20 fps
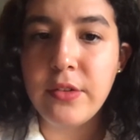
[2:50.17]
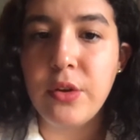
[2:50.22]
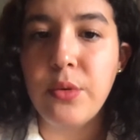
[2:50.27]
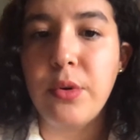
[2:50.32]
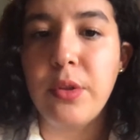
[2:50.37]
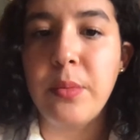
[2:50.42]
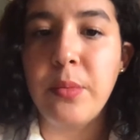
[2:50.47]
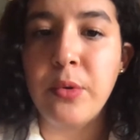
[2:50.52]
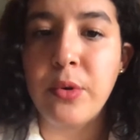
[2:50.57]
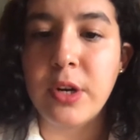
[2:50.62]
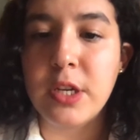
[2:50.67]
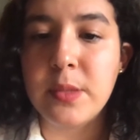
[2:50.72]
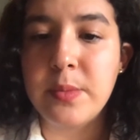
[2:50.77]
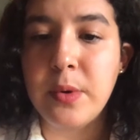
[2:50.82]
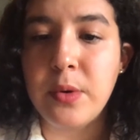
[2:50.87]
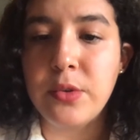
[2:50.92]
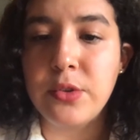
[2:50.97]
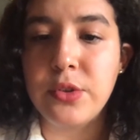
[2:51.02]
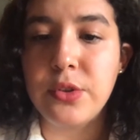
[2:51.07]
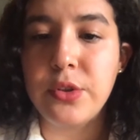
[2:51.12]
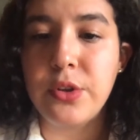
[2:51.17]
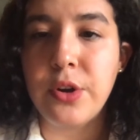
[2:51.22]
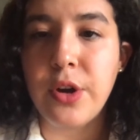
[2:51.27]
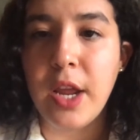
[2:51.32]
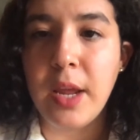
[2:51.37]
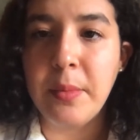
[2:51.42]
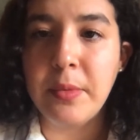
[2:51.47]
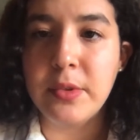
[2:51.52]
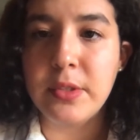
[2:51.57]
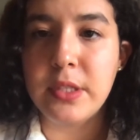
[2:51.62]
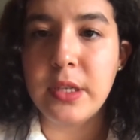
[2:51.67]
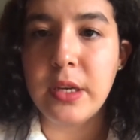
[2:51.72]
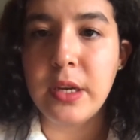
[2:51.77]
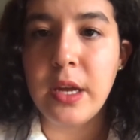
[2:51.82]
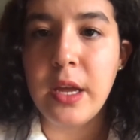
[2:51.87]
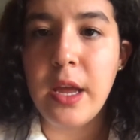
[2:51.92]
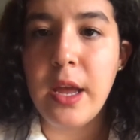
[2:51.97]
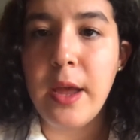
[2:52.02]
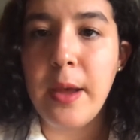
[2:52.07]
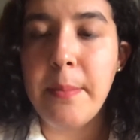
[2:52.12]
So with more exposure, you're able to
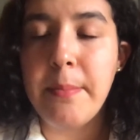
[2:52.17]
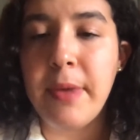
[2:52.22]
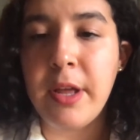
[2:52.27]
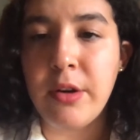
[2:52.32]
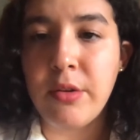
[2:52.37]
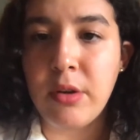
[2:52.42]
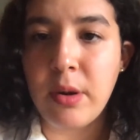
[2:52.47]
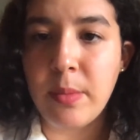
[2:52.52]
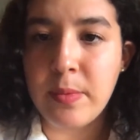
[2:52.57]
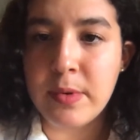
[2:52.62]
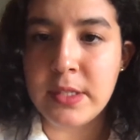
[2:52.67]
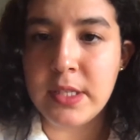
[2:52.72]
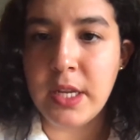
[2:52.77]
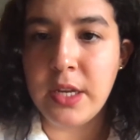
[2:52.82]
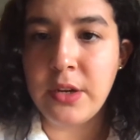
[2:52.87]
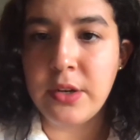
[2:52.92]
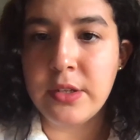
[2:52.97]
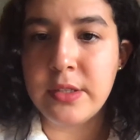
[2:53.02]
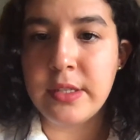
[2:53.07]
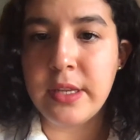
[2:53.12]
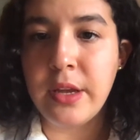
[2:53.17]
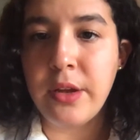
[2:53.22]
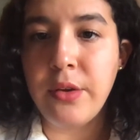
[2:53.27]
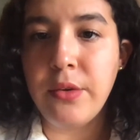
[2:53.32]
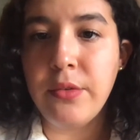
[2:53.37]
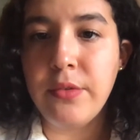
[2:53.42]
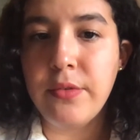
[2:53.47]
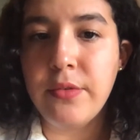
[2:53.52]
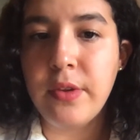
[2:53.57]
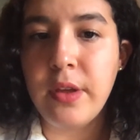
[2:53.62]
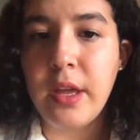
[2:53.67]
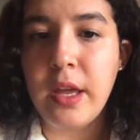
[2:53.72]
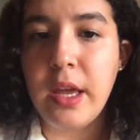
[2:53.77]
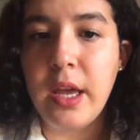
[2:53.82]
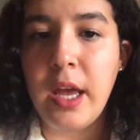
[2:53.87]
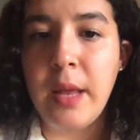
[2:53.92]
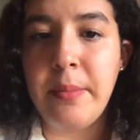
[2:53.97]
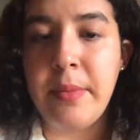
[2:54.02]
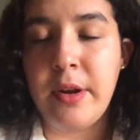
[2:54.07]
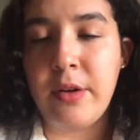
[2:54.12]
better represent yourself
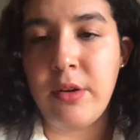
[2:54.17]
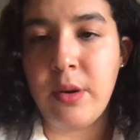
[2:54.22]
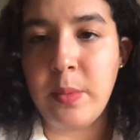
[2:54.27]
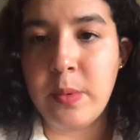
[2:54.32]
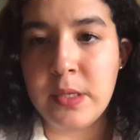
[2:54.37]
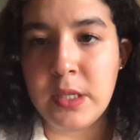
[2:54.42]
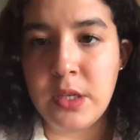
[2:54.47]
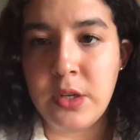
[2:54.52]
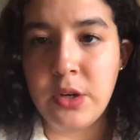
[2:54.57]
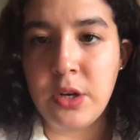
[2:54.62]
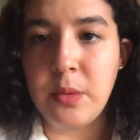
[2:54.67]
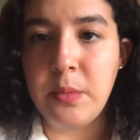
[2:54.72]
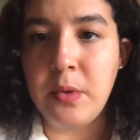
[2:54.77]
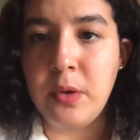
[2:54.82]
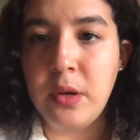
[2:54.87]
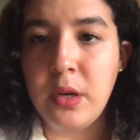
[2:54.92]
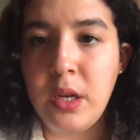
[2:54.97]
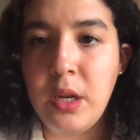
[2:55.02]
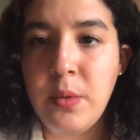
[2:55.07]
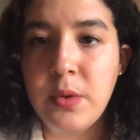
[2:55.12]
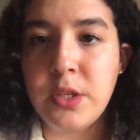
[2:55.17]
and better represent your community,